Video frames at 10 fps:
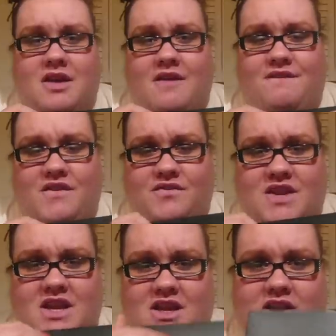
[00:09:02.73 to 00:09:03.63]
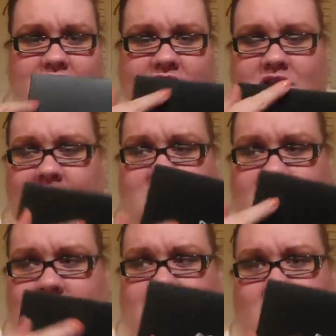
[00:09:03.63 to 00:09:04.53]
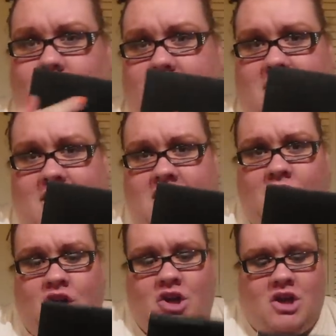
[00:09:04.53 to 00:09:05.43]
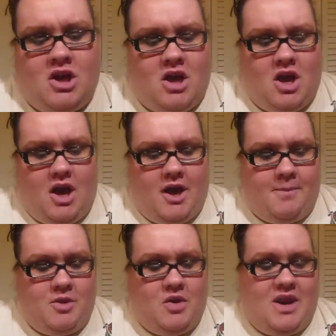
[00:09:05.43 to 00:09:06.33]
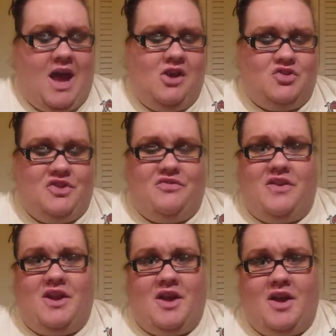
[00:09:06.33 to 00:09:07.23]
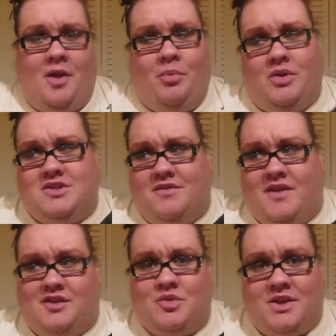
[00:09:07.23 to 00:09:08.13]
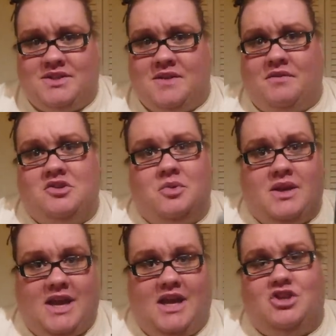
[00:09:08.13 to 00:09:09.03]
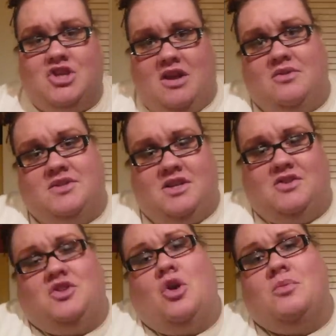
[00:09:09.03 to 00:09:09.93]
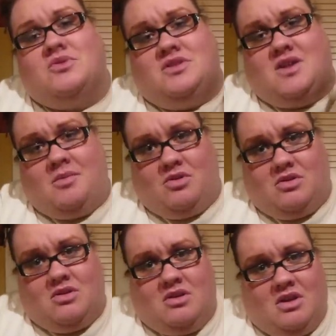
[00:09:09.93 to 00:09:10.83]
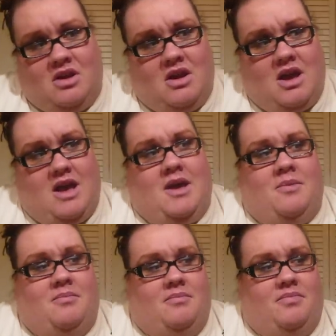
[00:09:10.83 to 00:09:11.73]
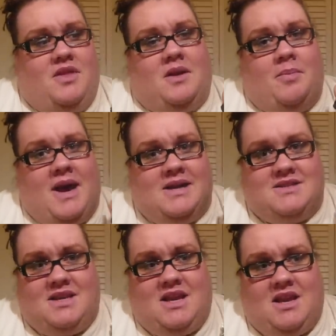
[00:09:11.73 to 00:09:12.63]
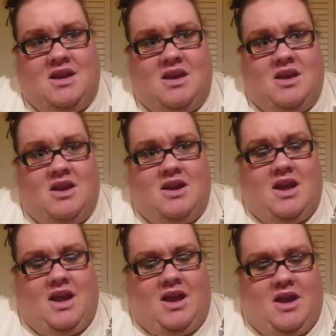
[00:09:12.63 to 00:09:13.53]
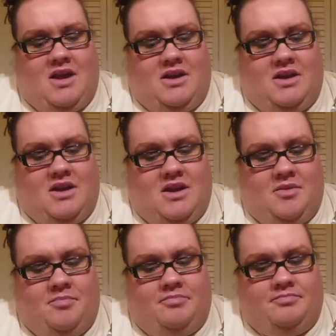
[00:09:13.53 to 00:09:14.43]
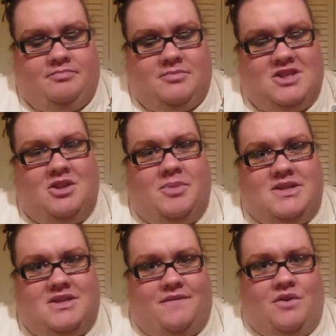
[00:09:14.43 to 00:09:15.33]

the 15 grid in here, you can actually fit upwards of like 27 or 28 shadows in here, so you almost double the capacity. And it's a little bit